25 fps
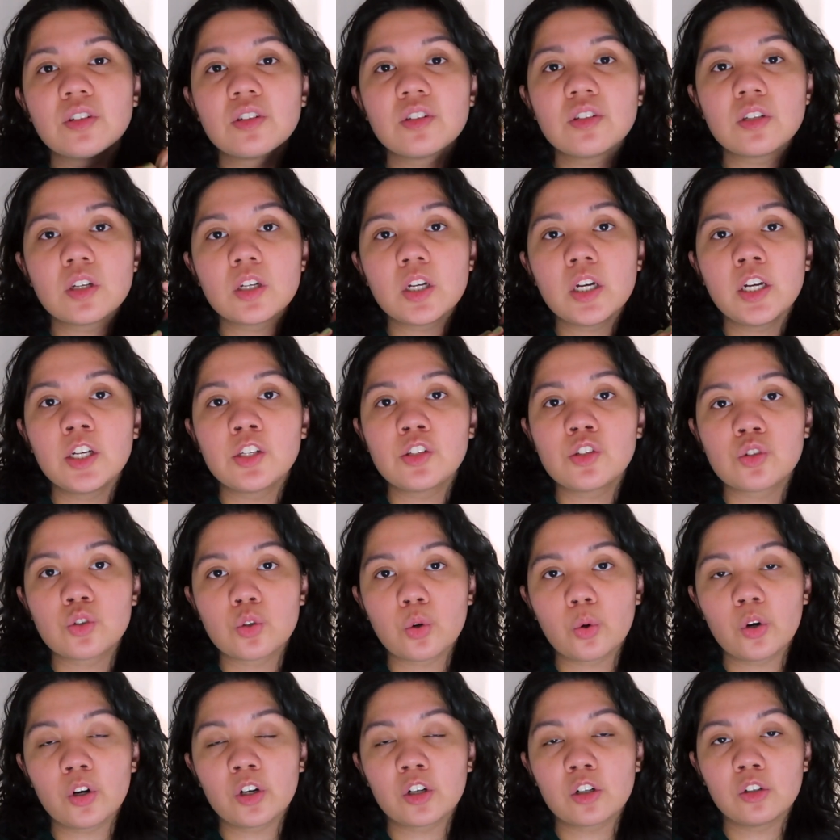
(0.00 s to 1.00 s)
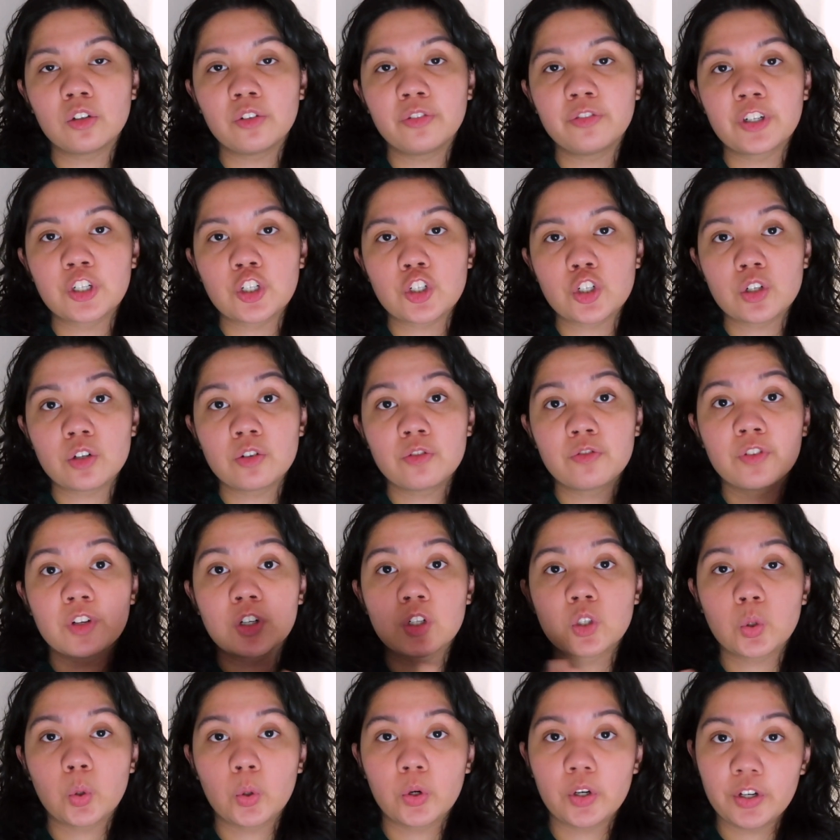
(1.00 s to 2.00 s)
is a historical fiction
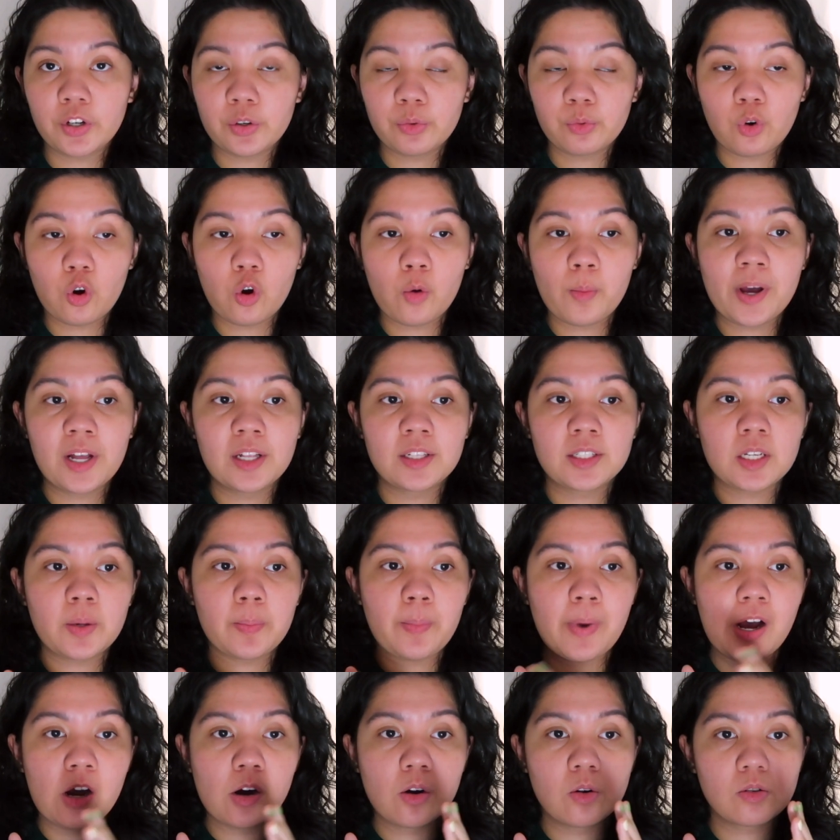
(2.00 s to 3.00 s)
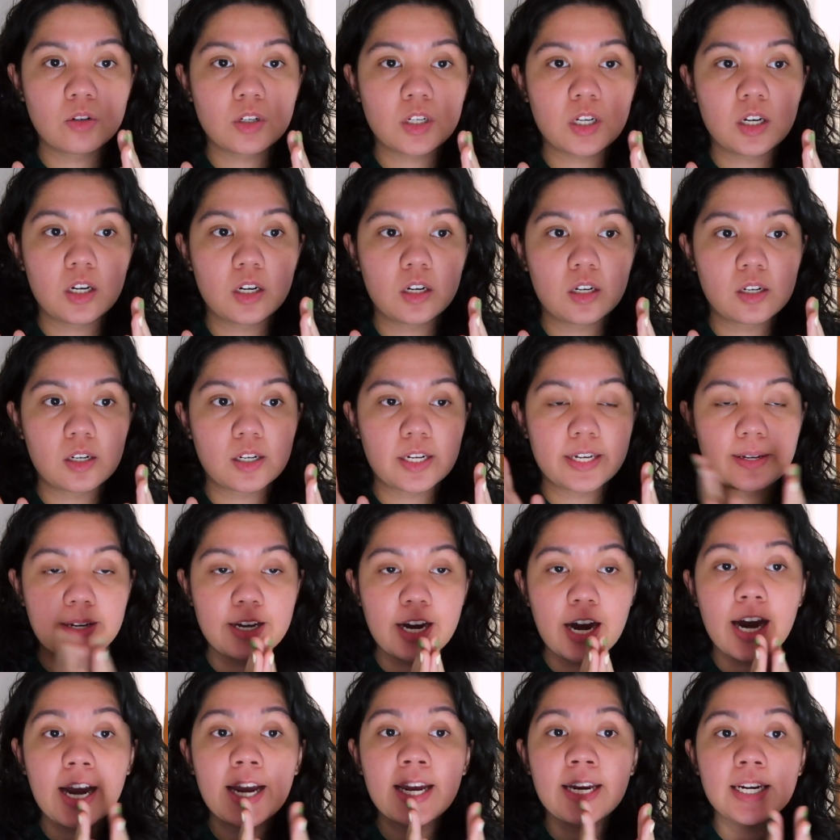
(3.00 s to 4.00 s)
Victorian romance about a
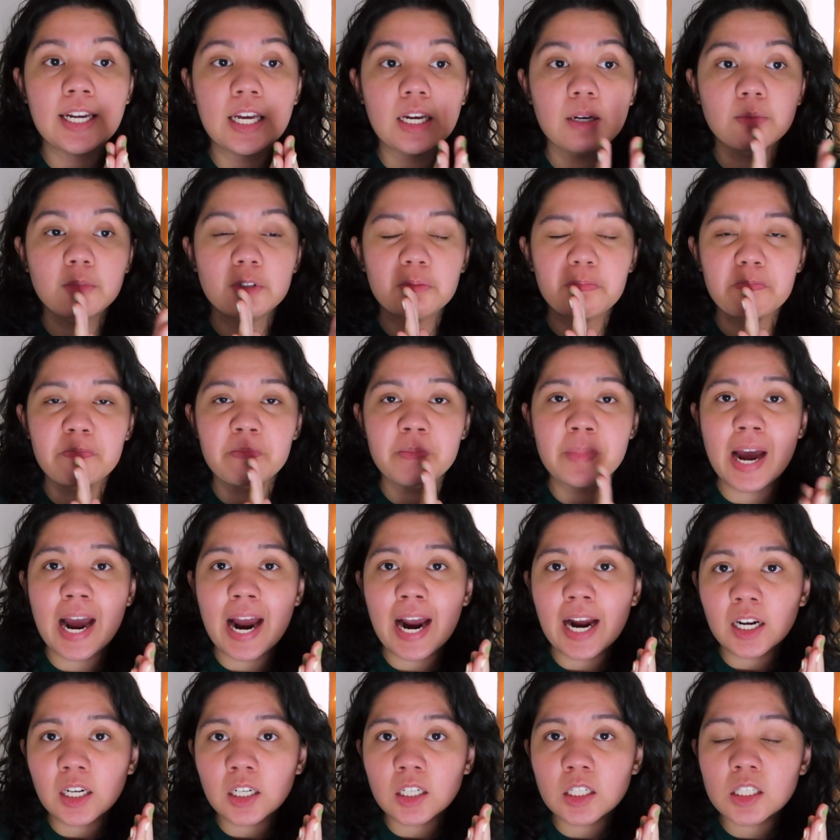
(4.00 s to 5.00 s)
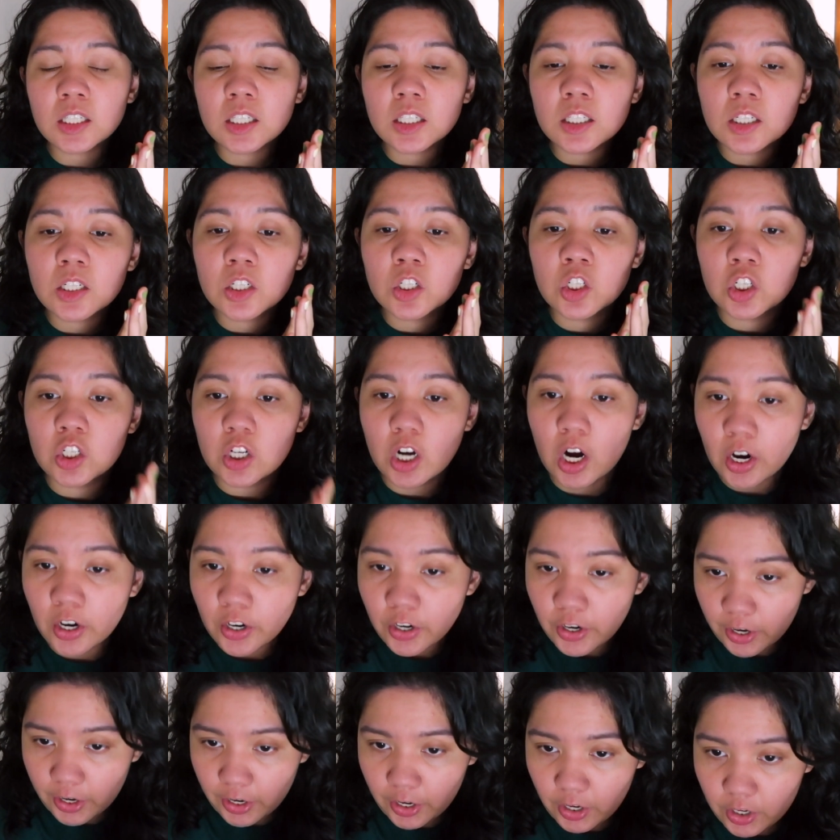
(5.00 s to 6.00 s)
guy named Max
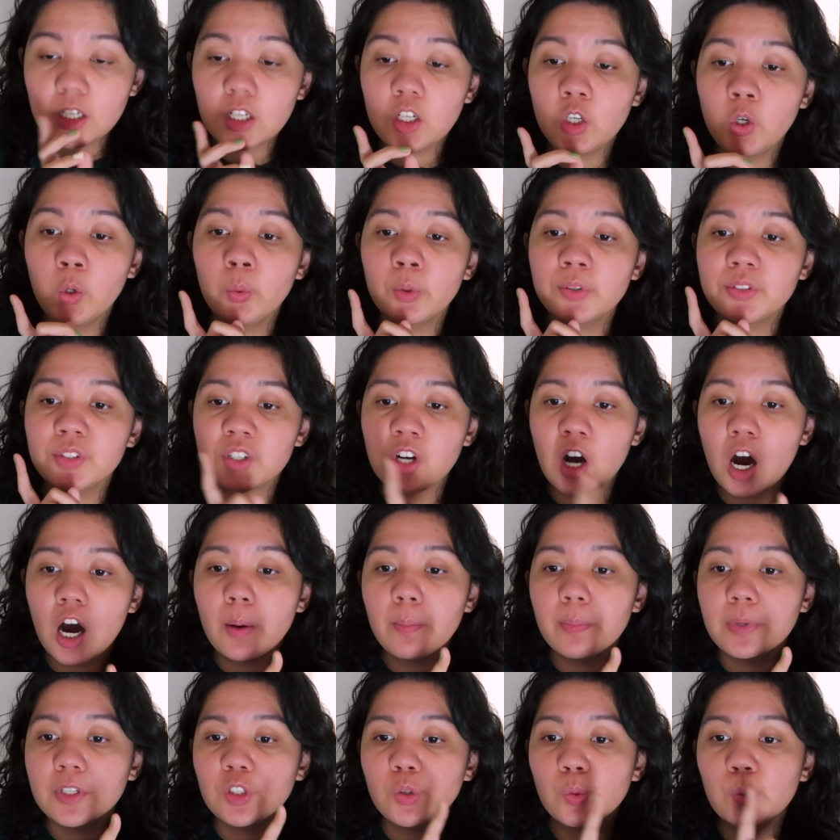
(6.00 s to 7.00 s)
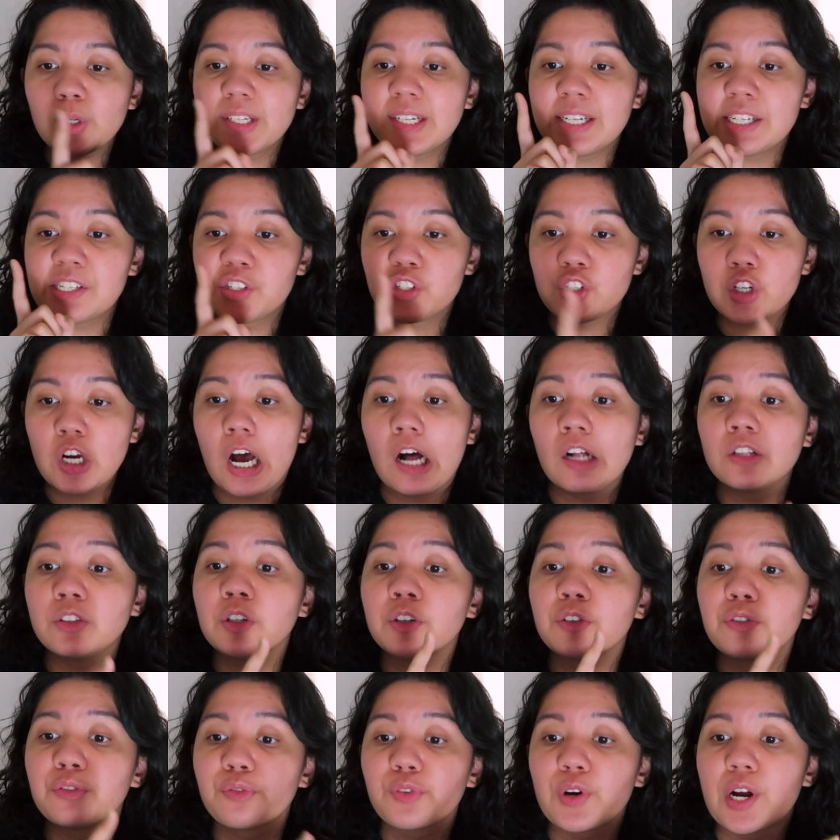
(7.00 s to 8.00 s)
Duncker who was caught between his
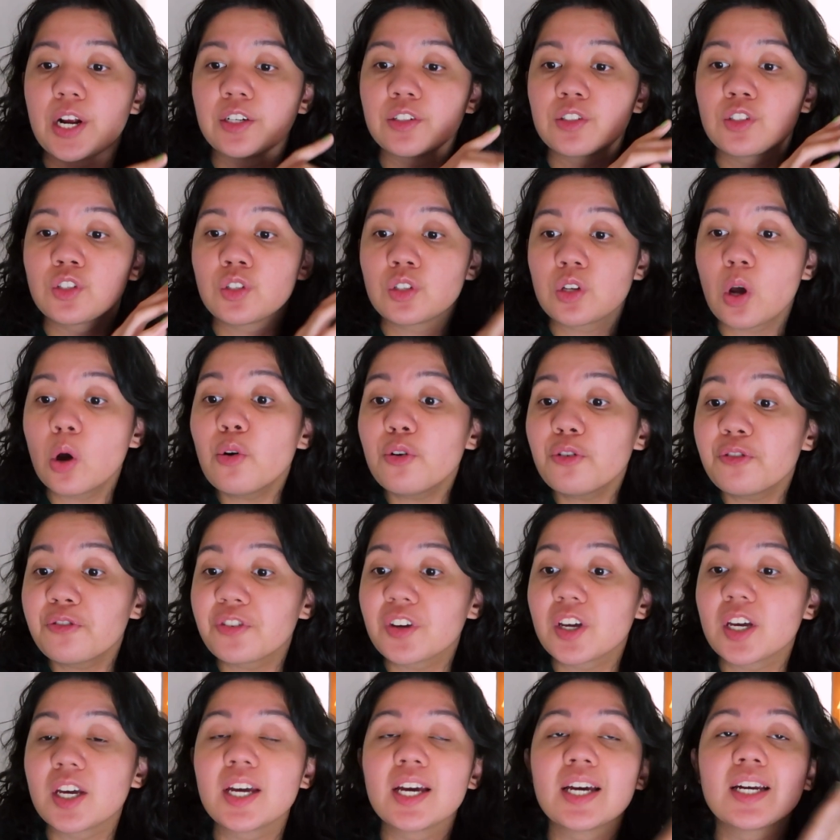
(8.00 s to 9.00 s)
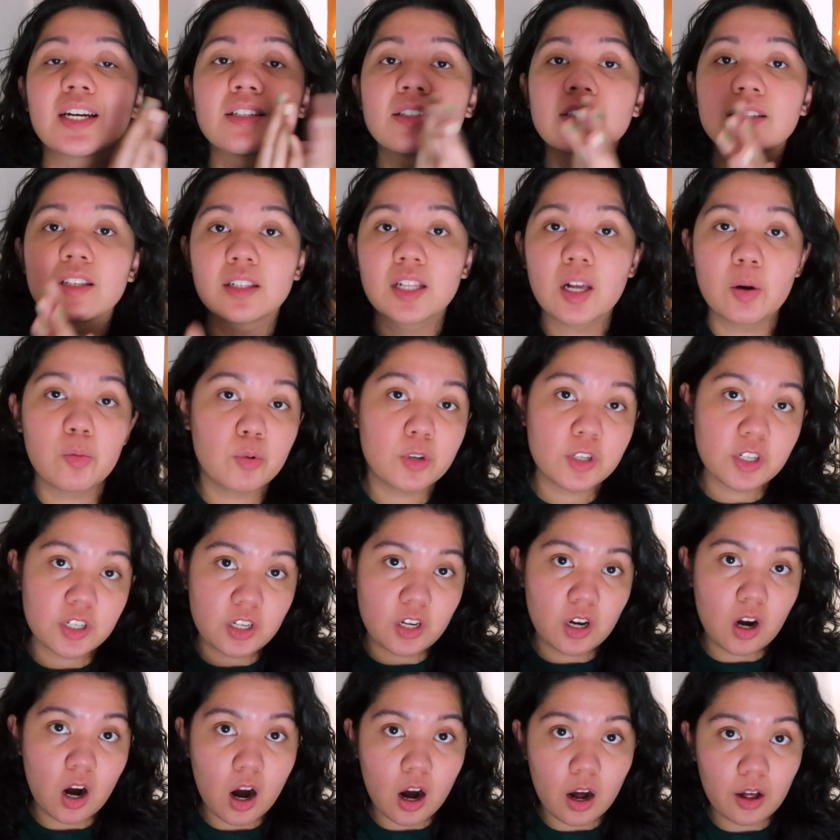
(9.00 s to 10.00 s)
childhood friend Sophie and a
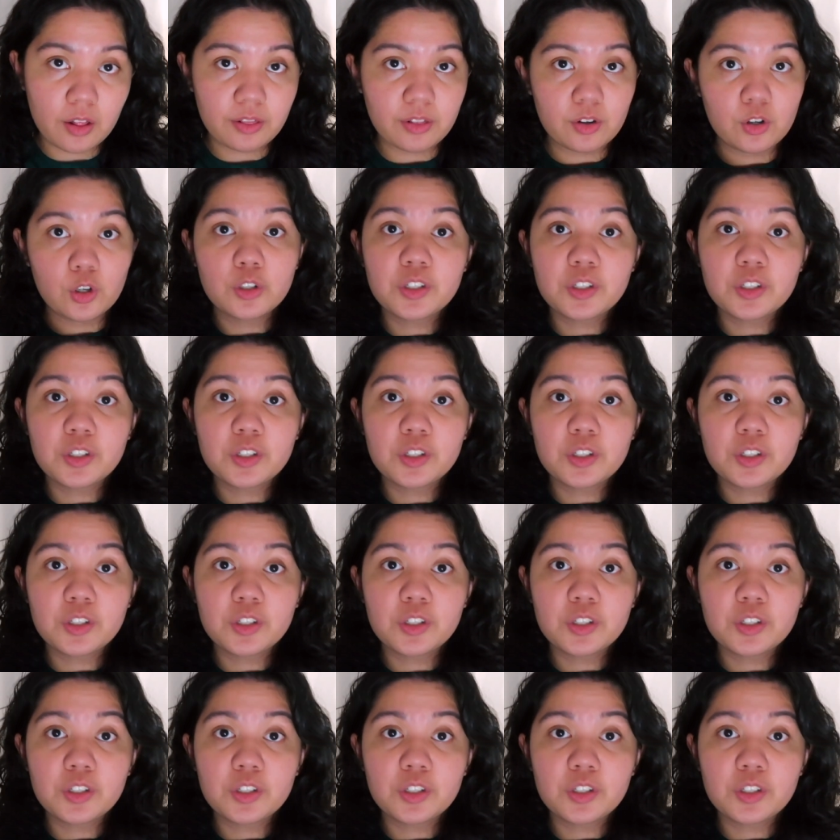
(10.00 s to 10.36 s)
celebrity author